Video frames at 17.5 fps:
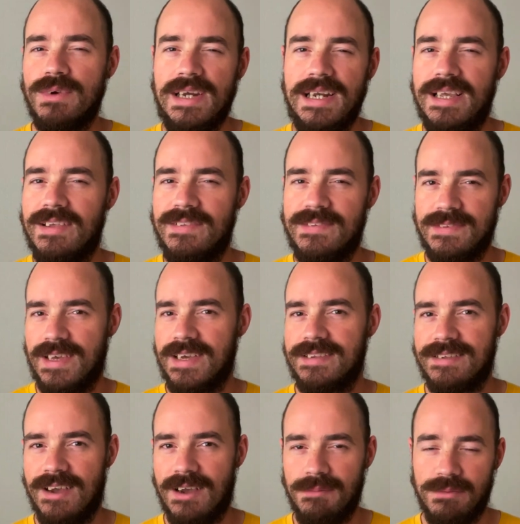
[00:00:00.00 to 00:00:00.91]
really
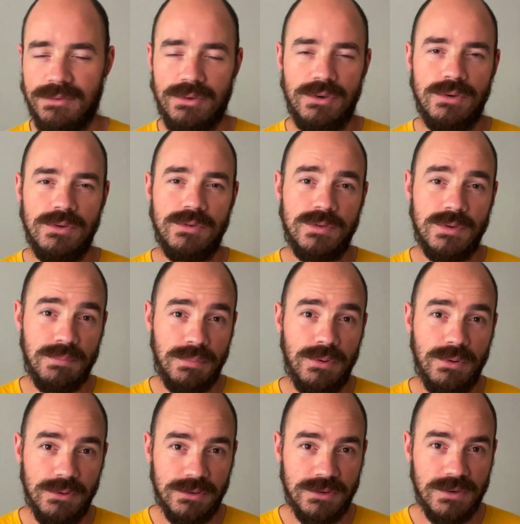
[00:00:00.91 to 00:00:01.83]
set up to
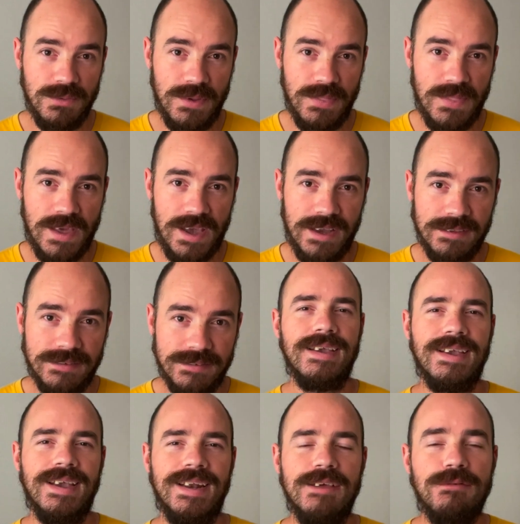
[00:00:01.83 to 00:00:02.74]
support you with that.
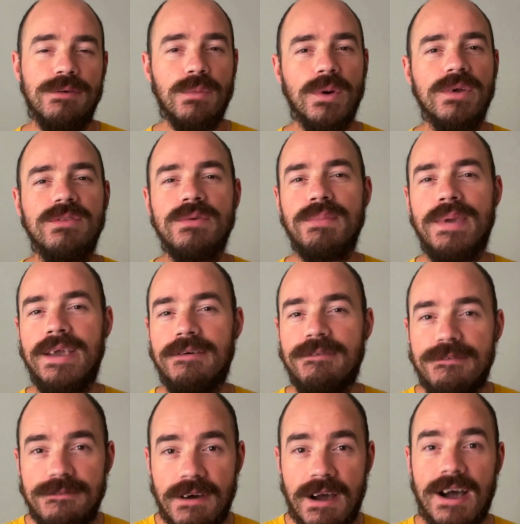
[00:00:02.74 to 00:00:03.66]
And if you want to make
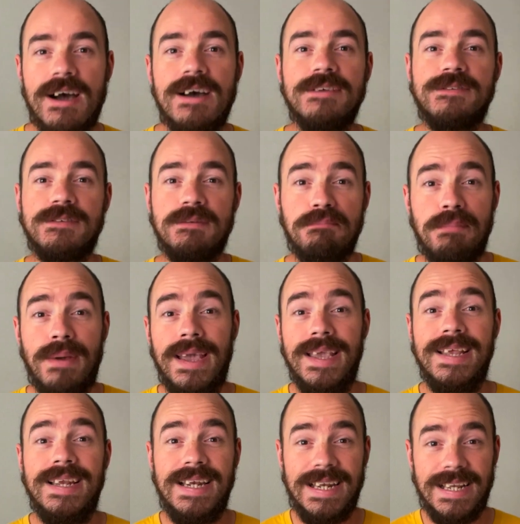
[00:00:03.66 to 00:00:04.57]
fast,
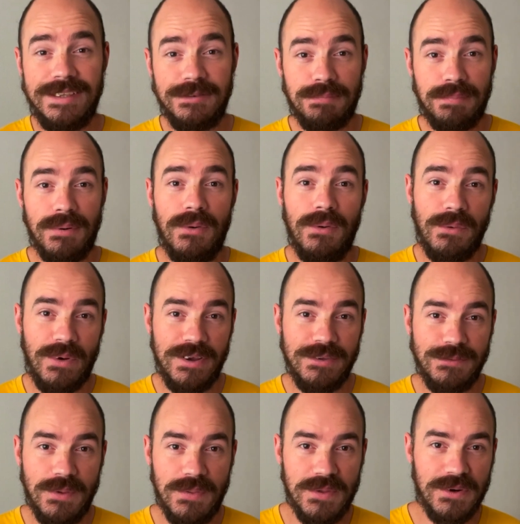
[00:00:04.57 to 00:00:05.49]
painless
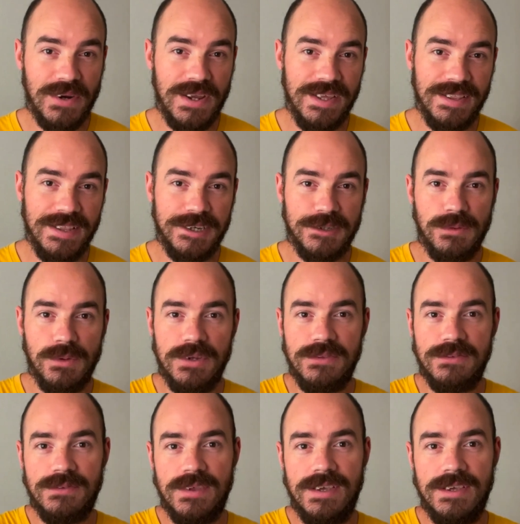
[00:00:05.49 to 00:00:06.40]
progress with your English
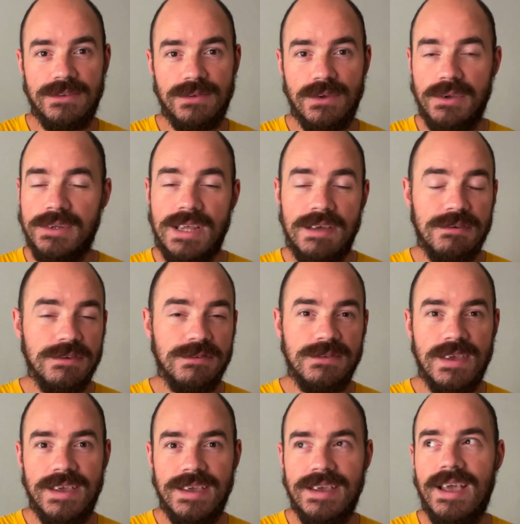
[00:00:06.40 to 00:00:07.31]
fluency, so you never
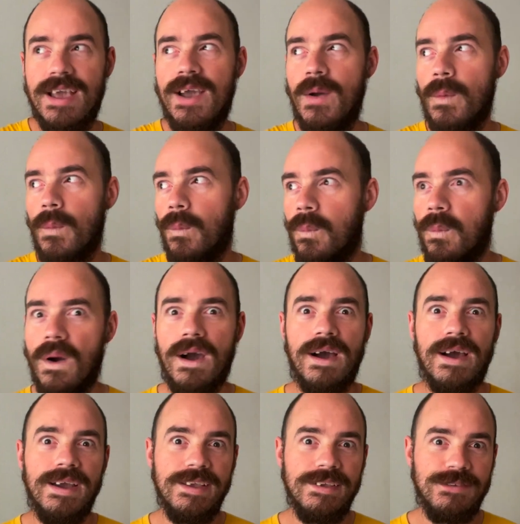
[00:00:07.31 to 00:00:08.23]
say
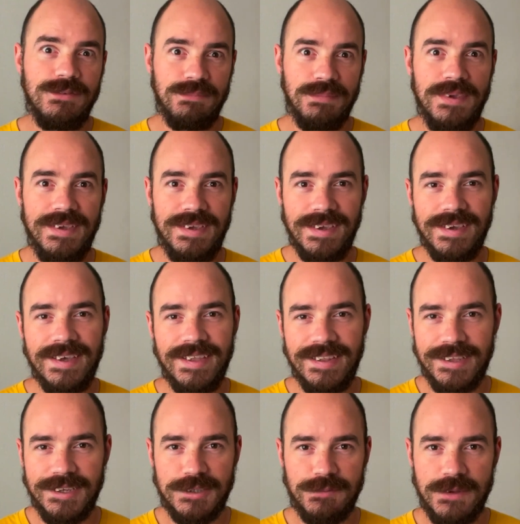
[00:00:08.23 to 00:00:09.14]
why speaking
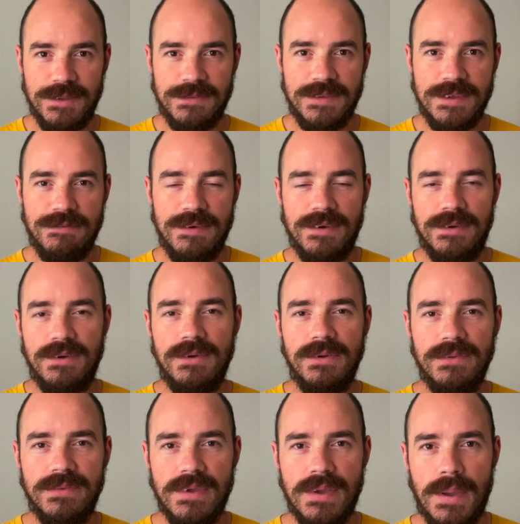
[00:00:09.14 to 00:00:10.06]
English feels
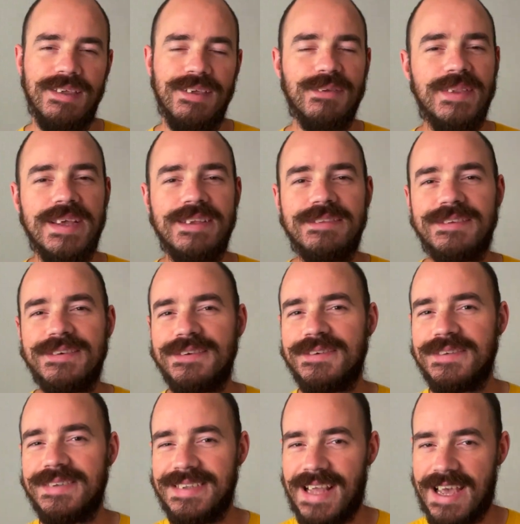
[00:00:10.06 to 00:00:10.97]
difficult, you'll need
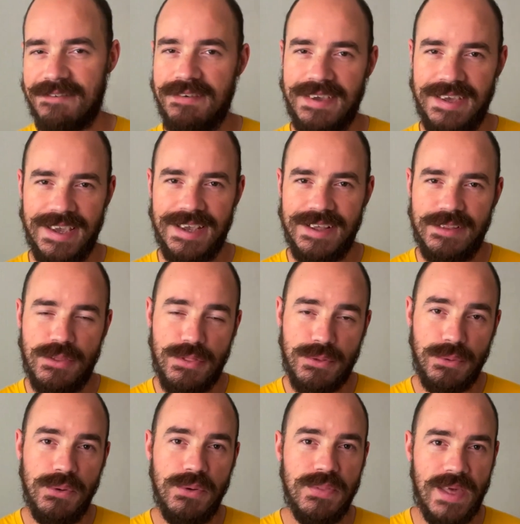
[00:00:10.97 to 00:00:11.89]
to navigate
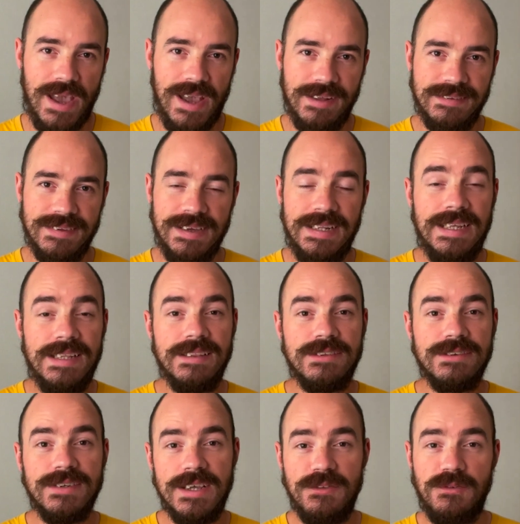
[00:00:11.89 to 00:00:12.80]
through that. And
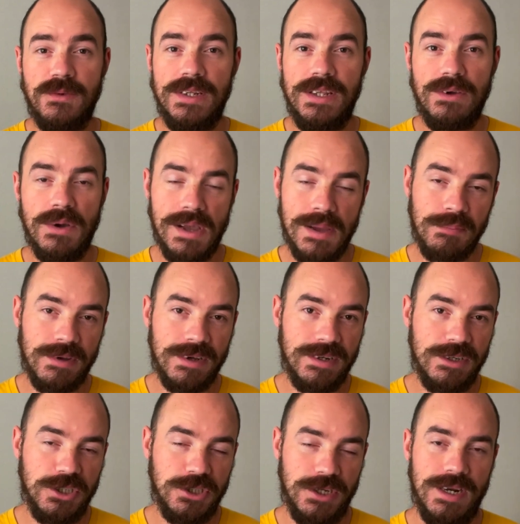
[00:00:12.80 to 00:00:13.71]
in today's video, I'm
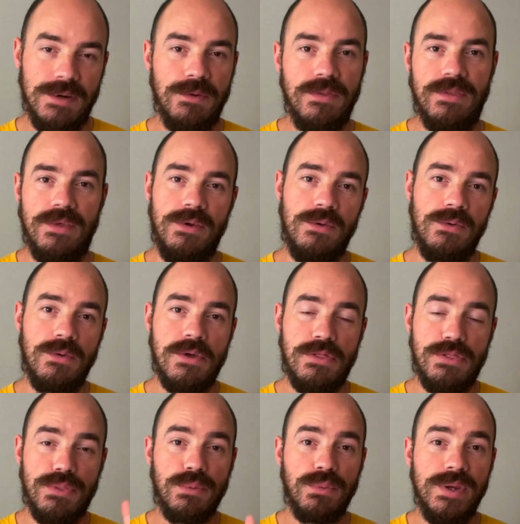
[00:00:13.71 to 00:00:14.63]
gonna share with you
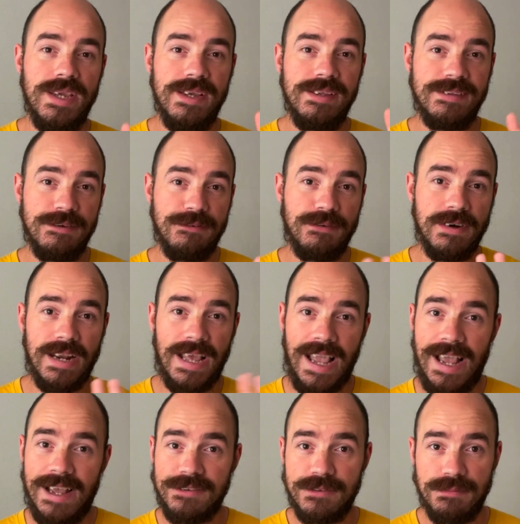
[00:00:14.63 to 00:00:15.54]
3 different
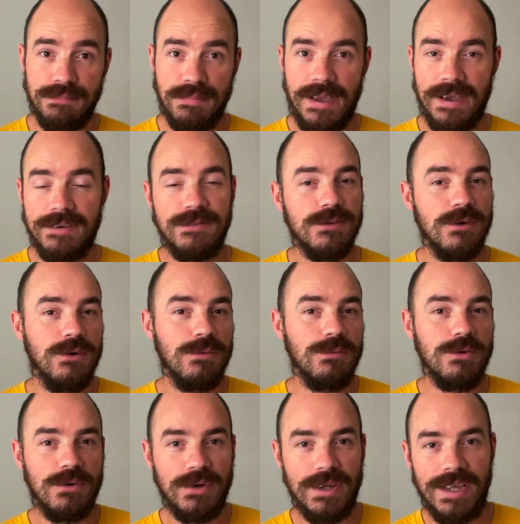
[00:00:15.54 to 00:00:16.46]
aspects
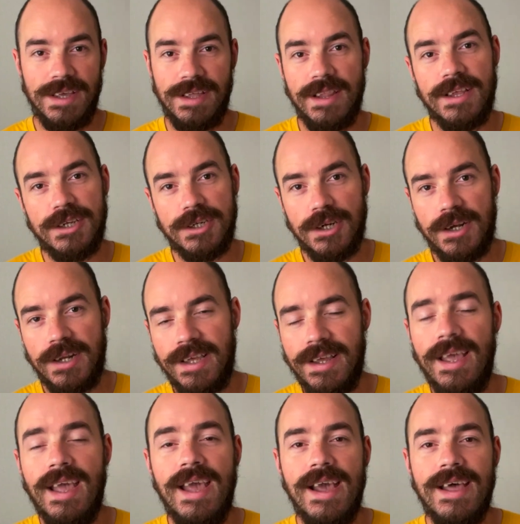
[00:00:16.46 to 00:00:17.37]
of your English
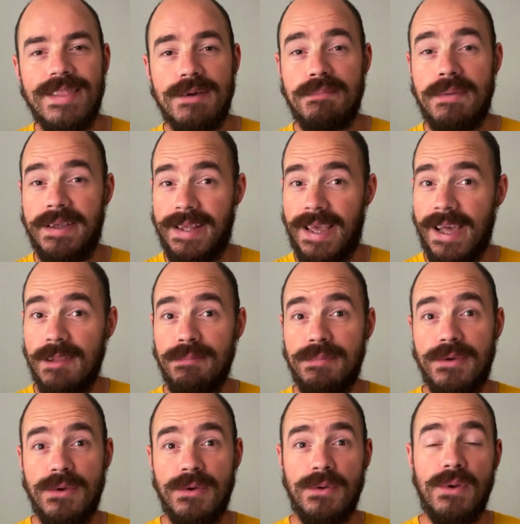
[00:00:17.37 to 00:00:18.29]
learning that might
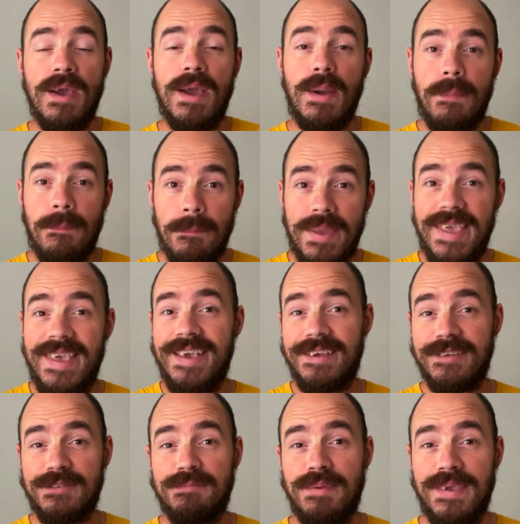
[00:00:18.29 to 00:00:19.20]
help you
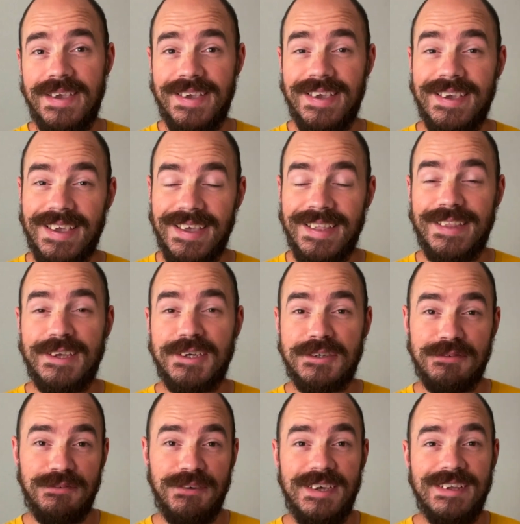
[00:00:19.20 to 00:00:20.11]
make speaking
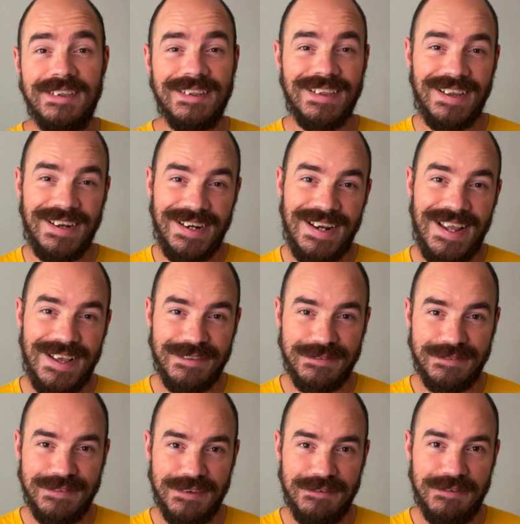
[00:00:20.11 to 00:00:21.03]
English feel
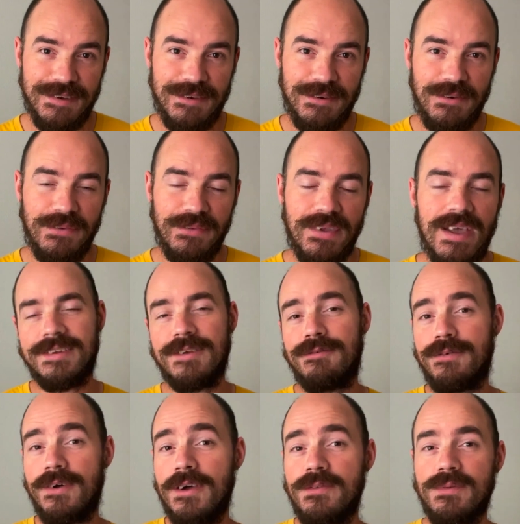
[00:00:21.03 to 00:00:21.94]
less difficult. The
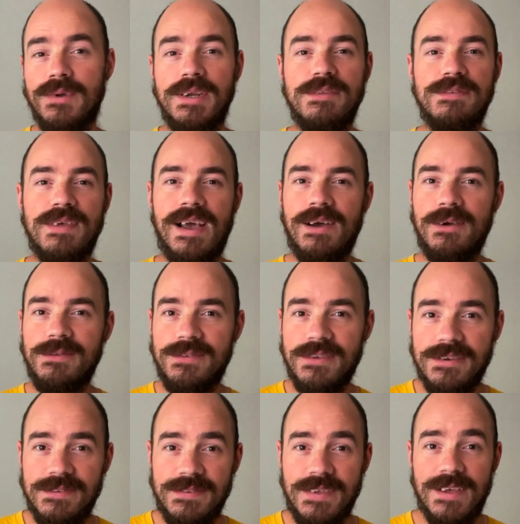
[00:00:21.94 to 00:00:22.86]
first one is how
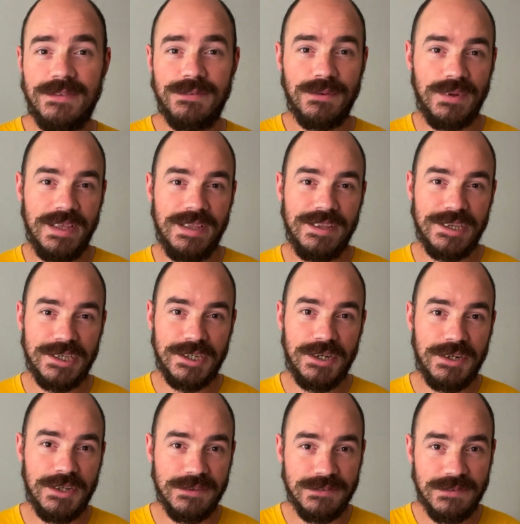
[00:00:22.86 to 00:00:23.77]
successful English
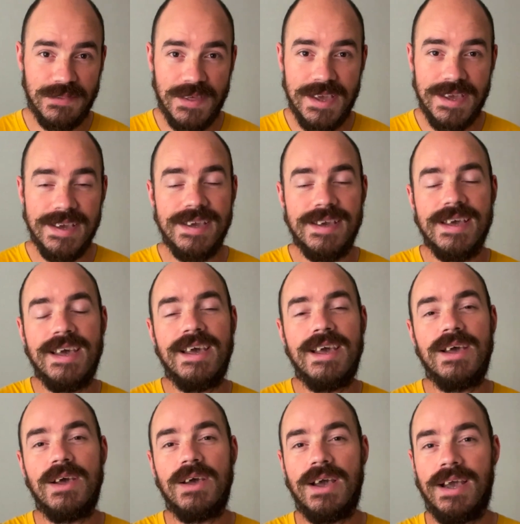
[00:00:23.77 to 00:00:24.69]
learners think
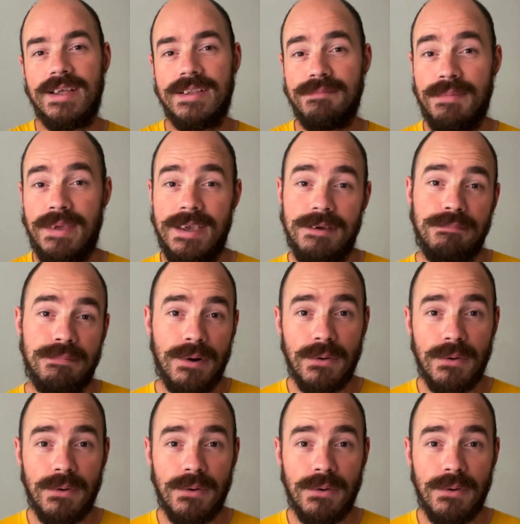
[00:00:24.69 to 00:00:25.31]
and make